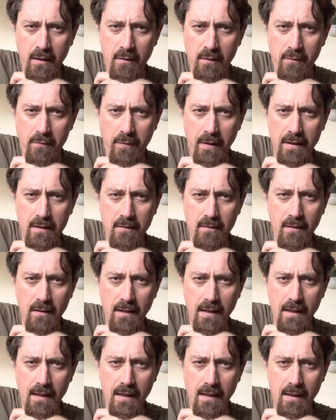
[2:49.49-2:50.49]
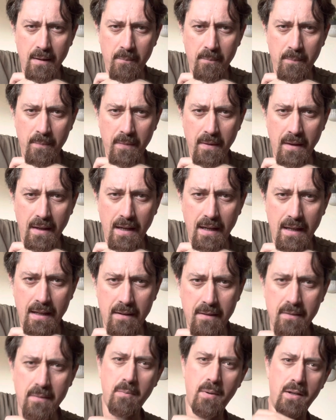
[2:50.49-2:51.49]
fettle,
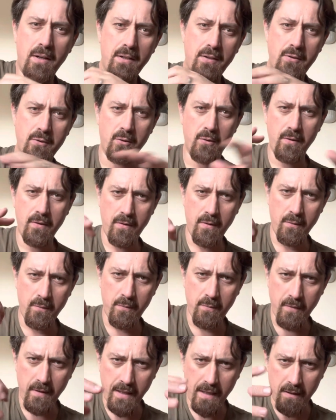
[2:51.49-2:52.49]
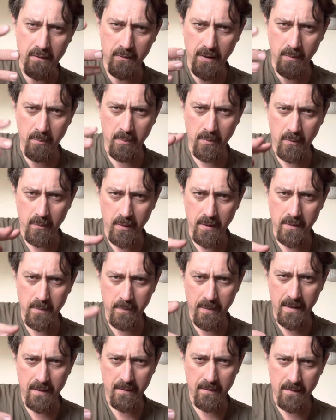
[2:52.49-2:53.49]
and my joints have healed up quite a
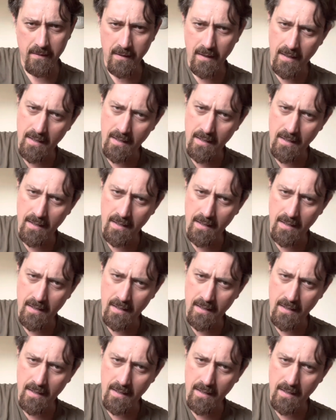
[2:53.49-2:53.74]
bit.